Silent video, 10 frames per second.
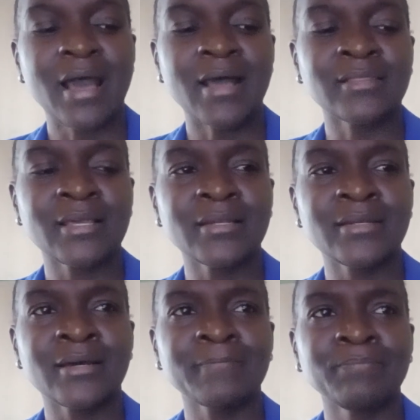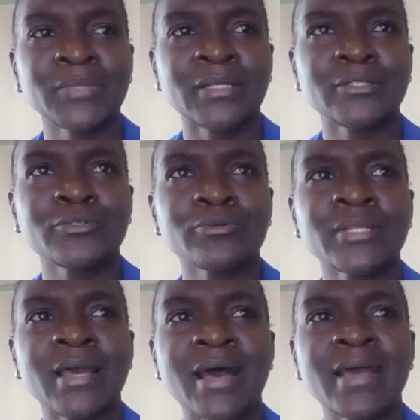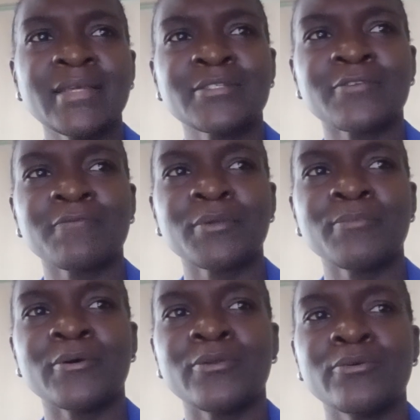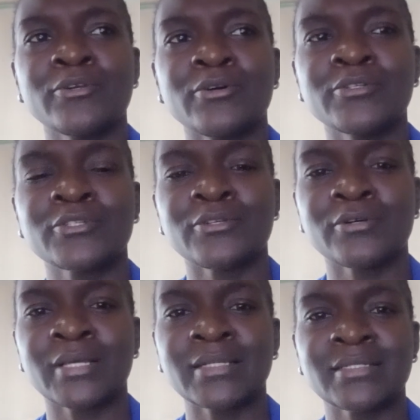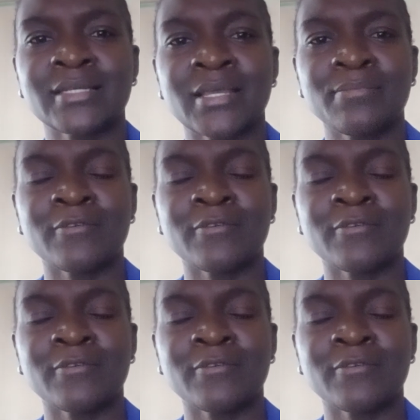and then to the eyes of people who don't know that type